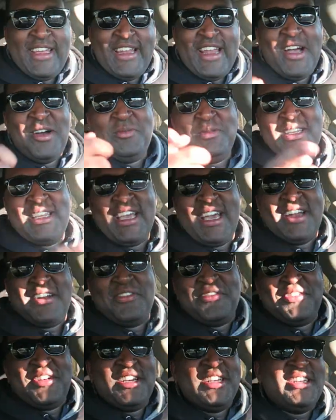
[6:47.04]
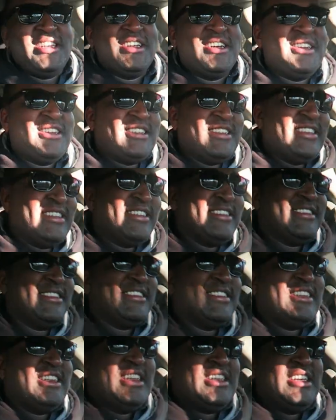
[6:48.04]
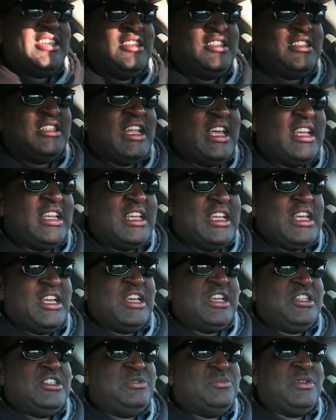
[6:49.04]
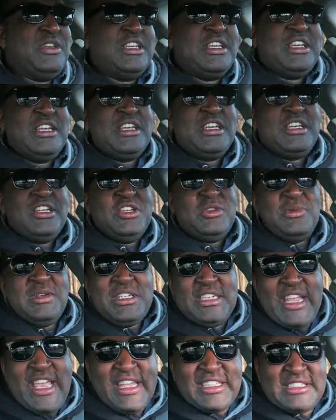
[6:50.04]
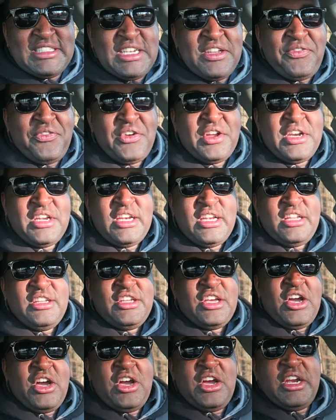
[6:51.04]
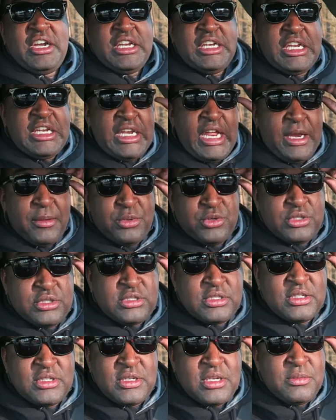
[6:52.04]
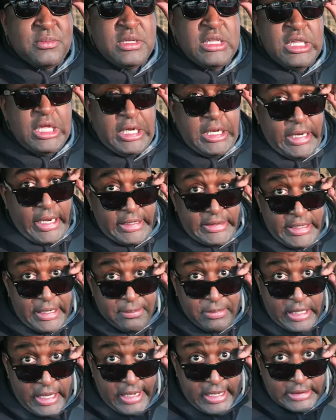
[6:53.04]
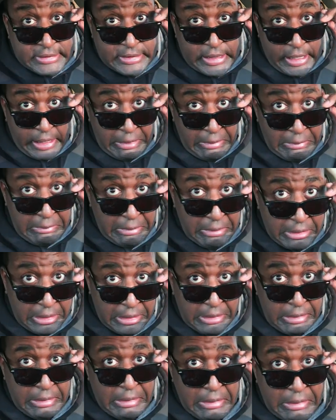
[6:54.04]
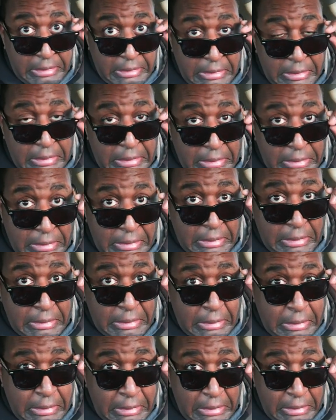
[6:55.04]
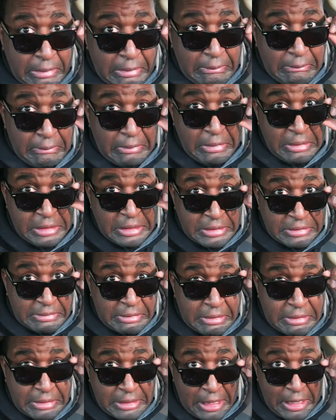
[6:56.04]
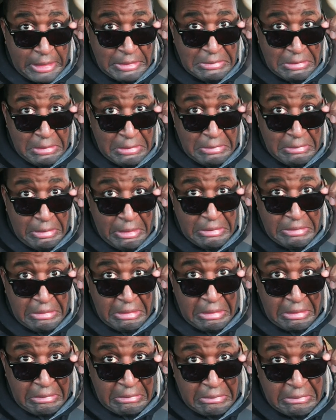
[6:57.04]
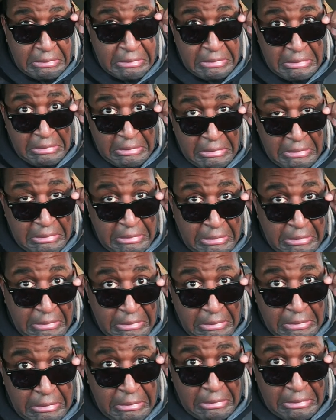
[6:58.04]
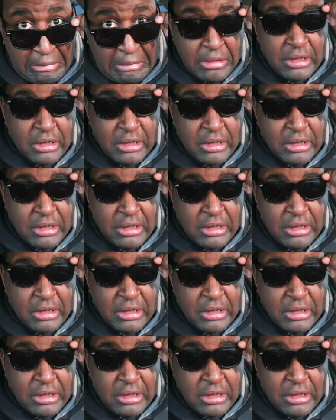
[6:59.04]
that would be kind of funny though. Man. You be you be dancing in front of the yard and the neighbors be looking out their blinds like, oh, what is this guy doing right here? Oh.